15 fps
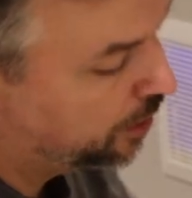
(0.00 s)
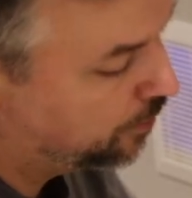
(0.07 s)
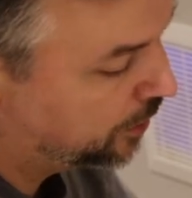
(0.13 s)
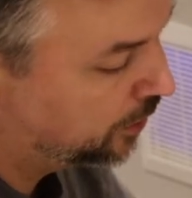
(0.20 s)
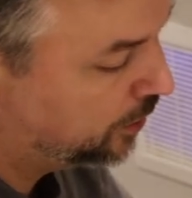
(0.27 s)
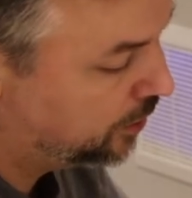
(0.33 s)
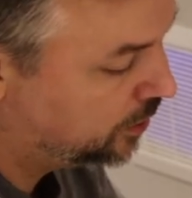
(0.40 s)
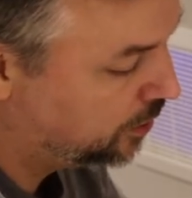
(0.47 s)

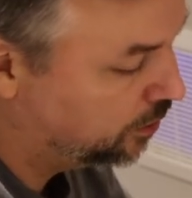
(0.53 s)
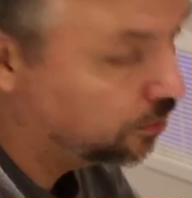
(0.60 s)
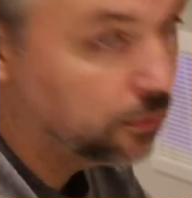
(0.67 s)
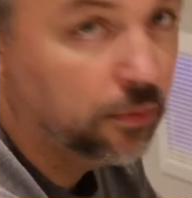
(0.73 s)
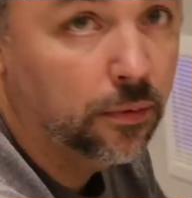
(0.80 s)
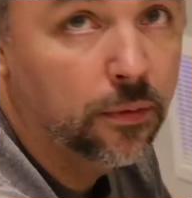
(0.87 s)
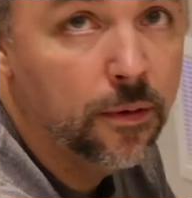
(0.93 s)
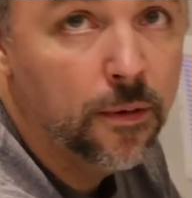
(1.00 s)
magnesium
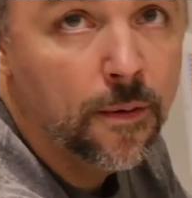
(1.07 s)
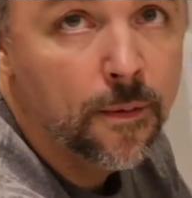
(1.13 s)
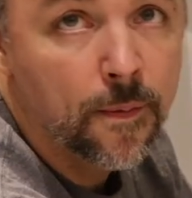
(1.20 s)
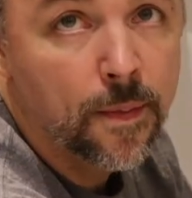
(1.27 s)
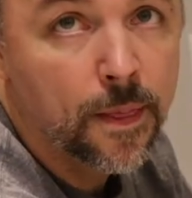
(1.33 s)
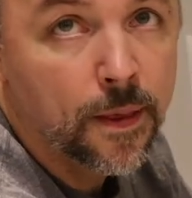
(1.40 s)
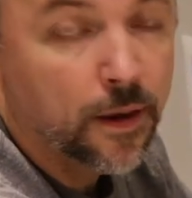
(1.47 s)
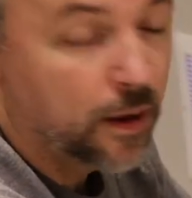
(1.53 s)

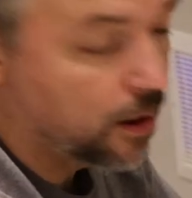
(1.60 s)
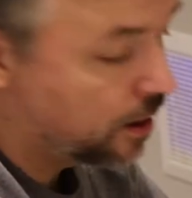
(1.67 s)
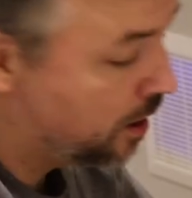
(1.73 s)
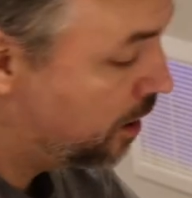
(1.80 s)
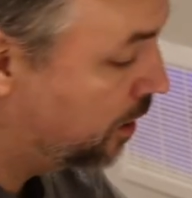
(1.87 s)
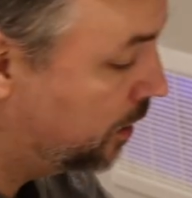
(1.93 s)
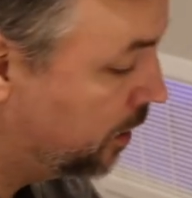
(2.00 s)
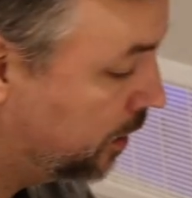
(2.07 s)

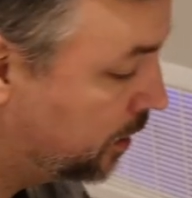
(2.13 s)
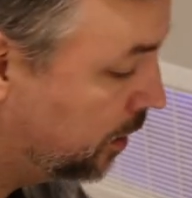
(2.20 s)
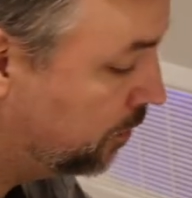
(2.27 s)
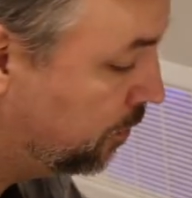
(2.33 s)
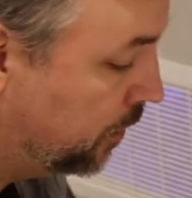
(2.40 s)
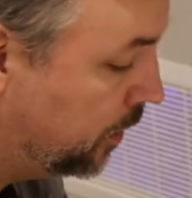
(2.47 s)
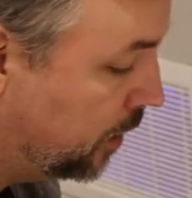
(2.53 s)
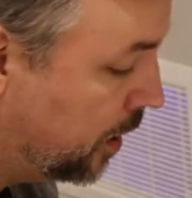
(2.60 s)
and I
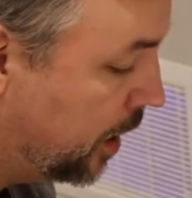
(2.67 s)
can be